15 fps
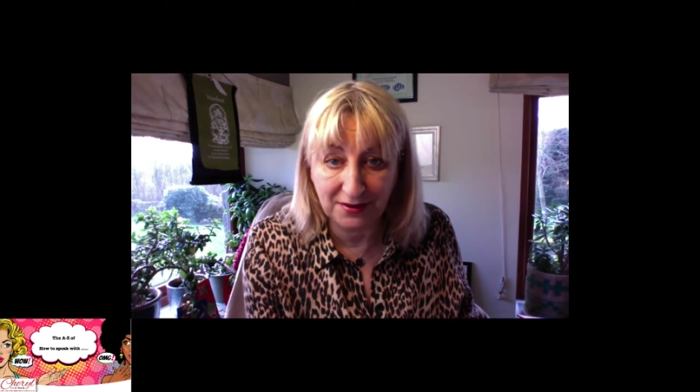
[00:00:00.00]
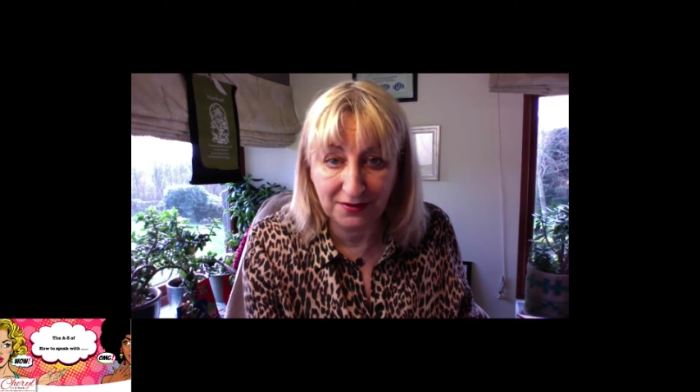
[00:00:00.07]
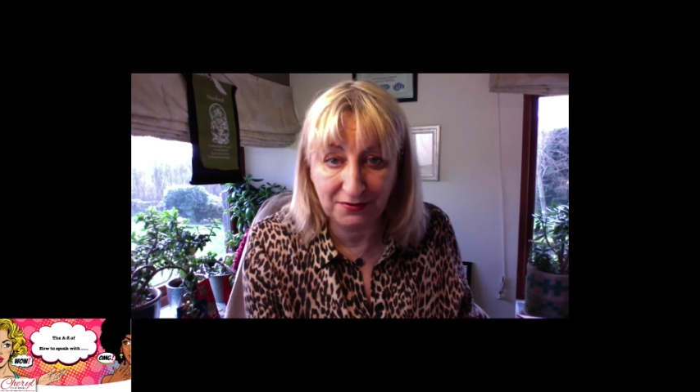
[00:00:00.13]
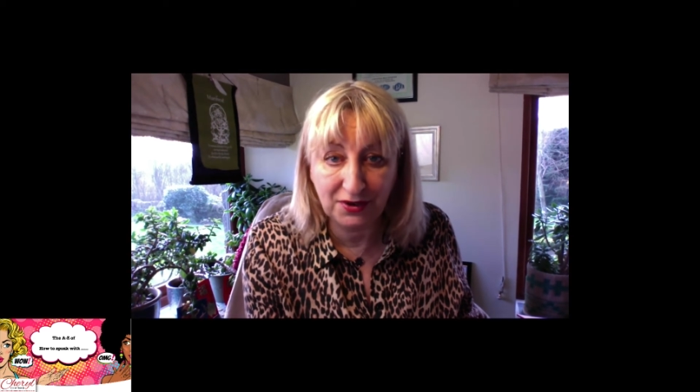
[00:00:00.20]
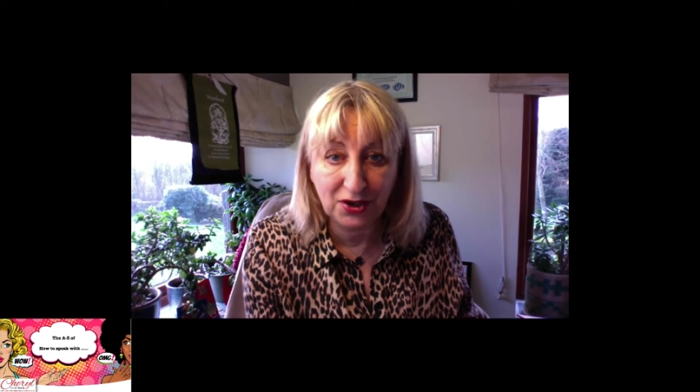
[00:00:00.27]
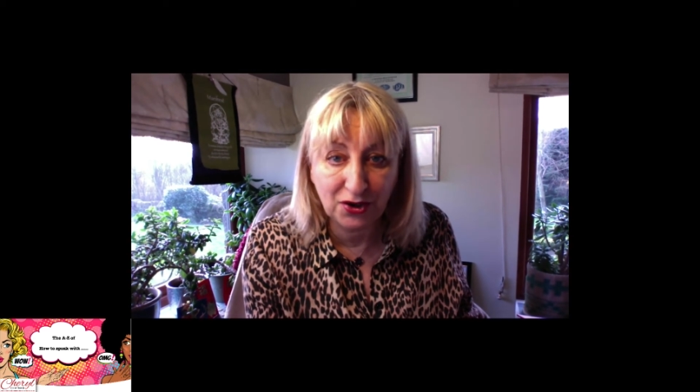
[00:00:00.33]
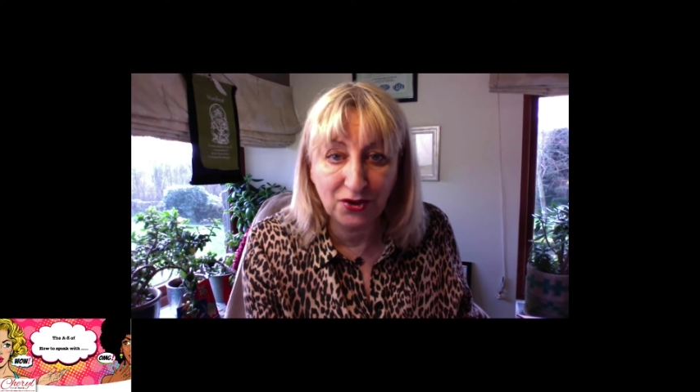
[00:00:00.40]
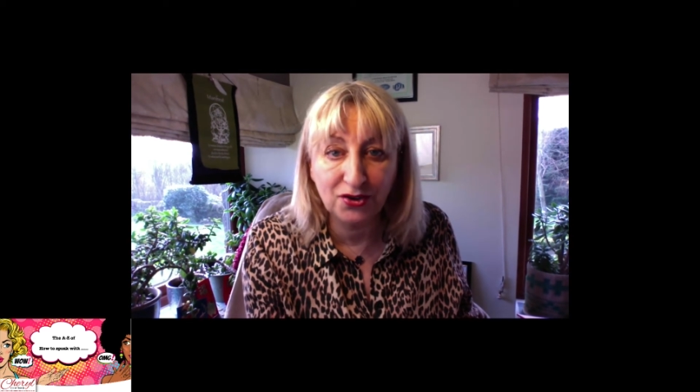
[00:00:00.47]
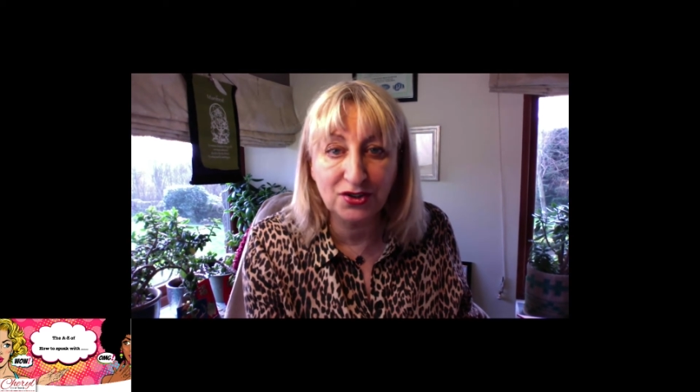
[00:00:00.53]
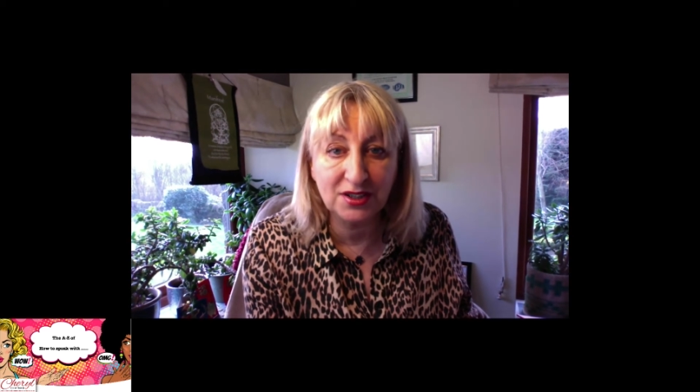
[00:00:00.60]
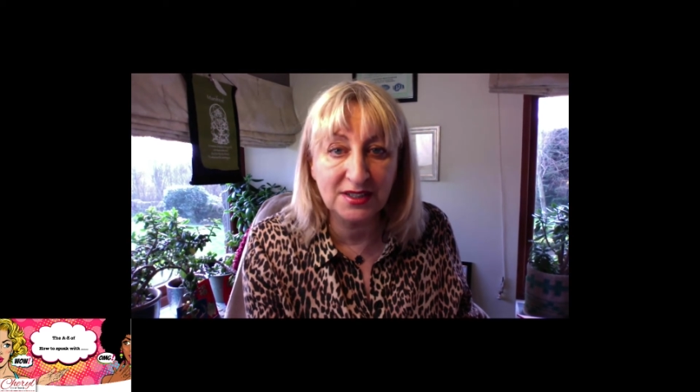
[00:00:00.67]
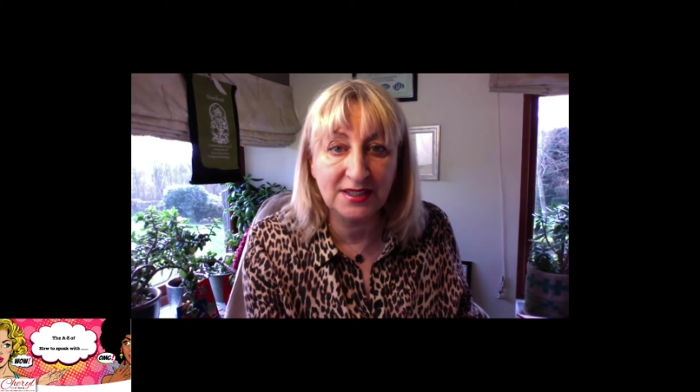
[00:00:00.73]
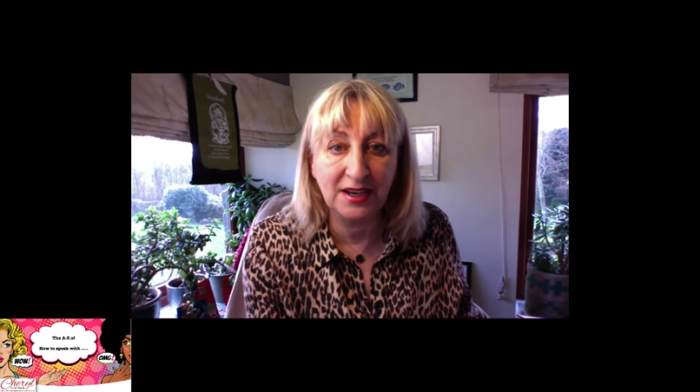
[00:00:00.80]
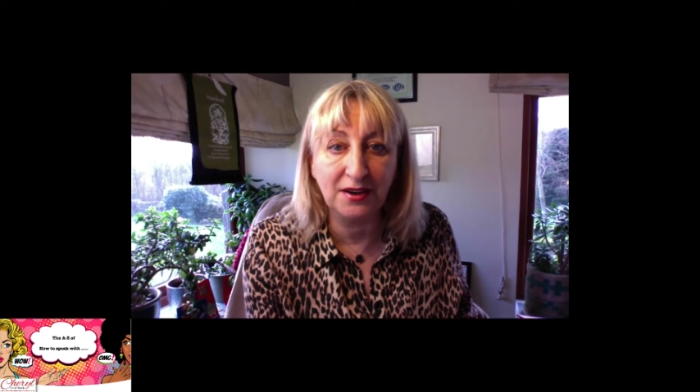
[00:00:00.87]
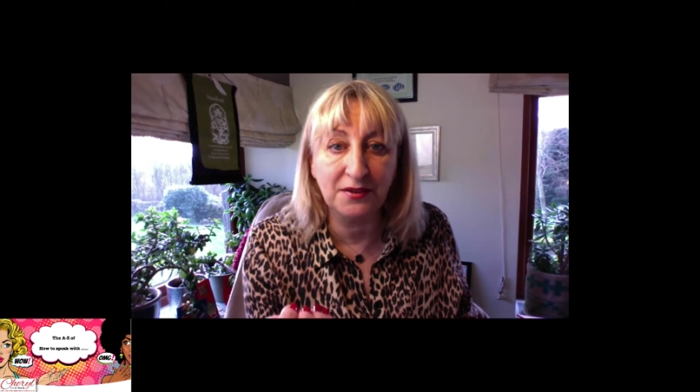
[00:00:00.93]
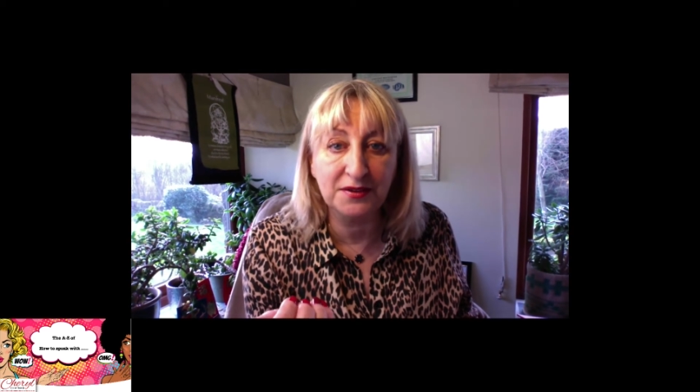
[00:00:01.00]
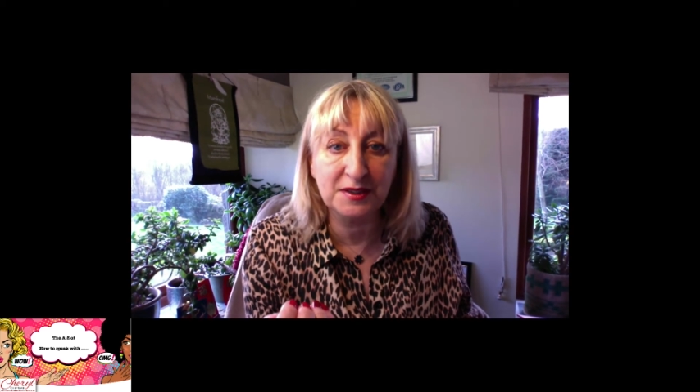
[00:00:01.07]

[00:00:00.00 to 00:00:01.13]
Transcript: Record yourself